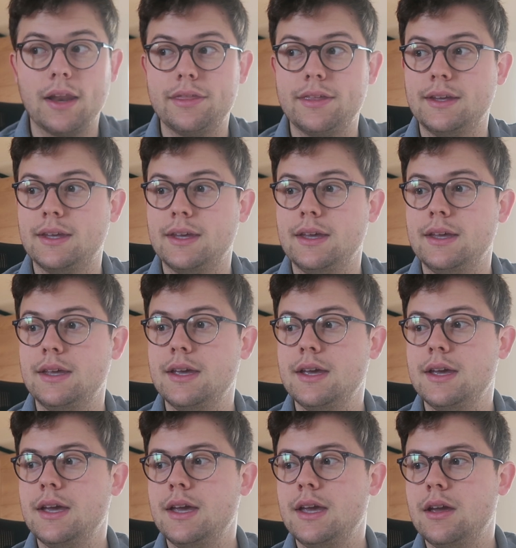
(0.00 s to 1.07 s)
I think he
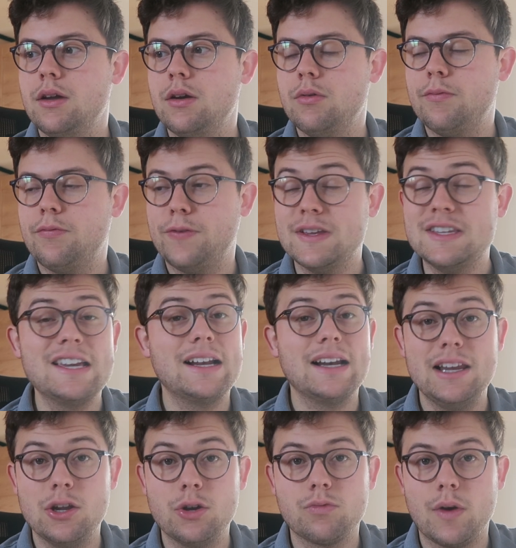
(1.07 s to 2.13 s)

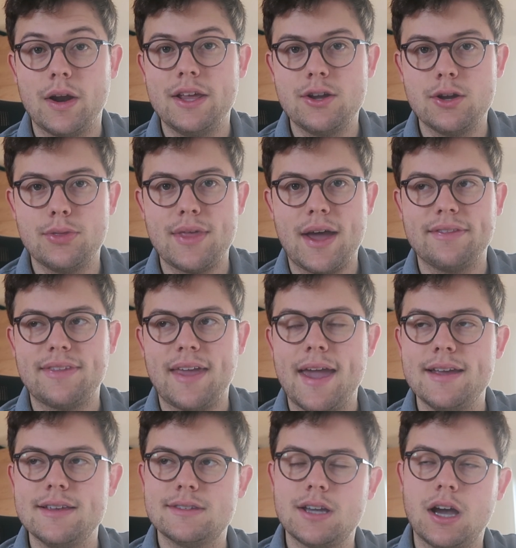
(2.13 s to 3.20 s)
physically looked really good that day.
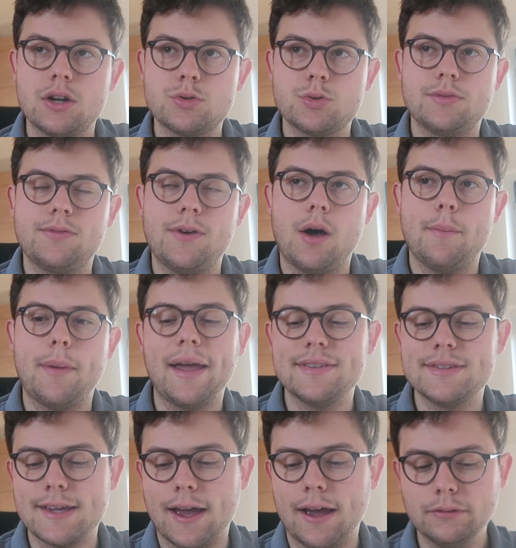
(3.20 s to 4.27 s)
His touch was far
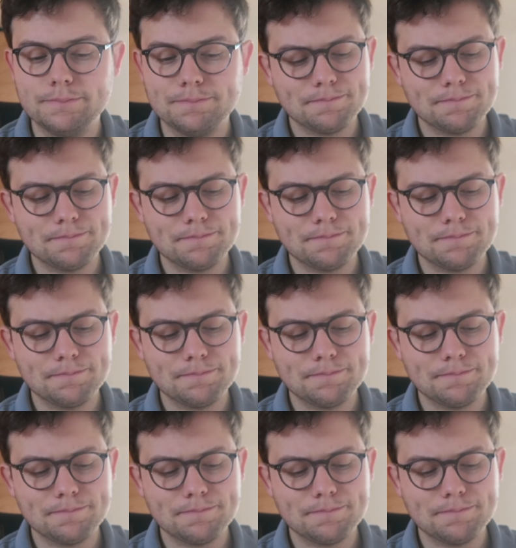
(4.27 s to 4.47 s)
better.